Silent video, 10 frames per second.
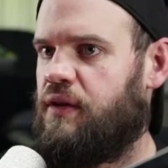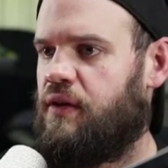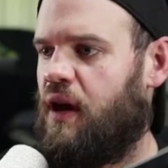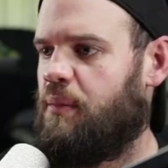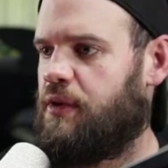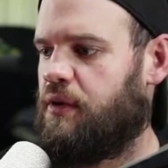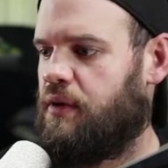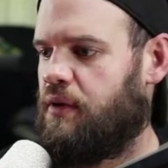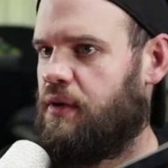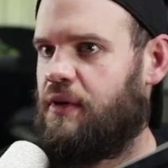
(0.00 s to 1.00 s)
Stop.
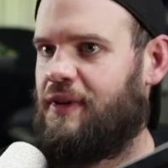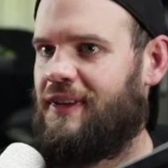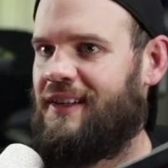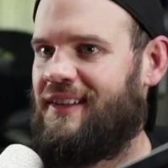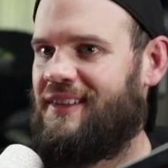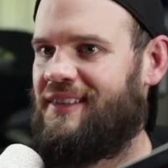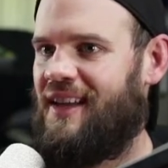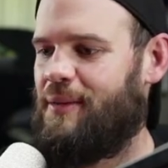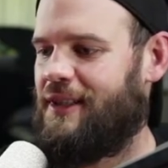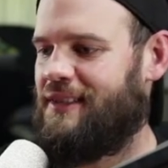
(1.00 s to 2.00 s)

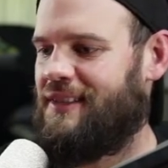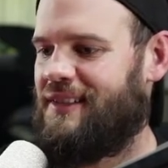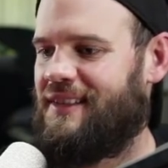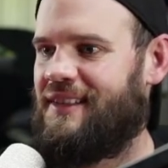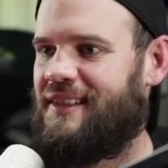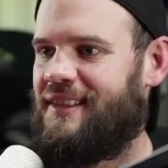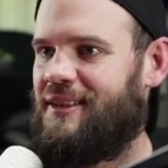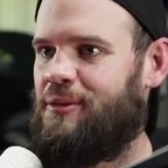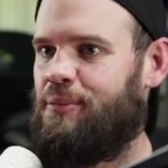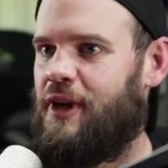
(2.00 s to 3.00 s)
Stop it.
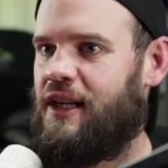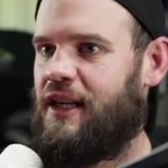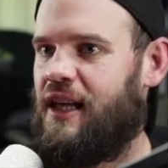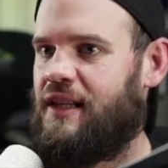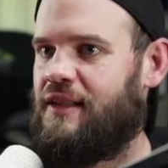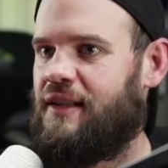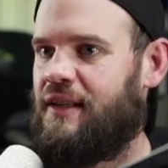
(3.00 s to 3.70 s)
Make it end.